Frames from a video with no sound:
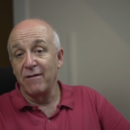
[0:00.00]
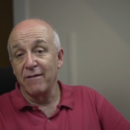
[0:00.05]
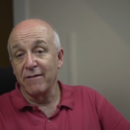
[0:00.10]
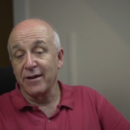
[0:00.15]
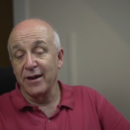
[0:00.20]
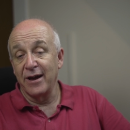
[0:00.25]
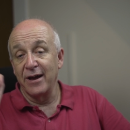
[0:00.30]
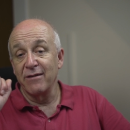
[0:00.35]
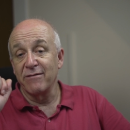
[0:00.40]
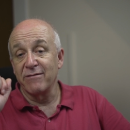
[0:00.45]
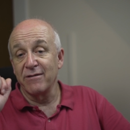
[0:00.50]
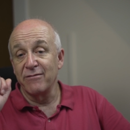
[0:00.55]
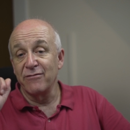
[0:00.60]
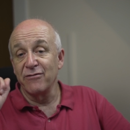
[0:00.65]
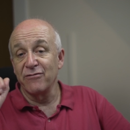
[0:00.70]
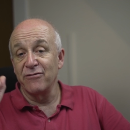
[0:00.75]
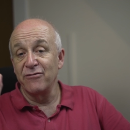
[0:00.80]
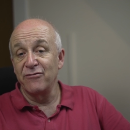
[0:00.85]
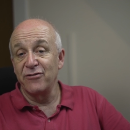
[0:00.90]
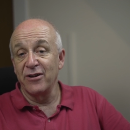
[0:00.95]
Okay, so
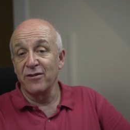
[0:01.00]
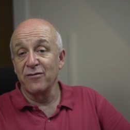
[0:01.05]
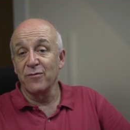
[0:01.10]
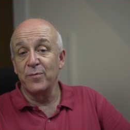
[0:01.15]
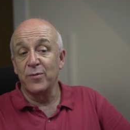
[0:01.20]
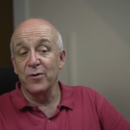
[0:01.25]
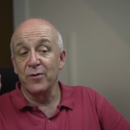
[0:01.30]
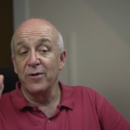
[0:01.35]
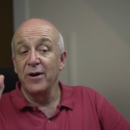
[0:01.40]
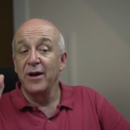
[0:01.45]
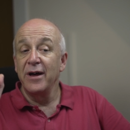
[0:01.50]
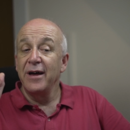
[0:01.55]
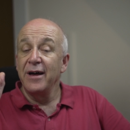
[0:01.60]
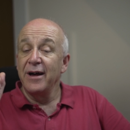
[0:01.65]
just a gentle pull,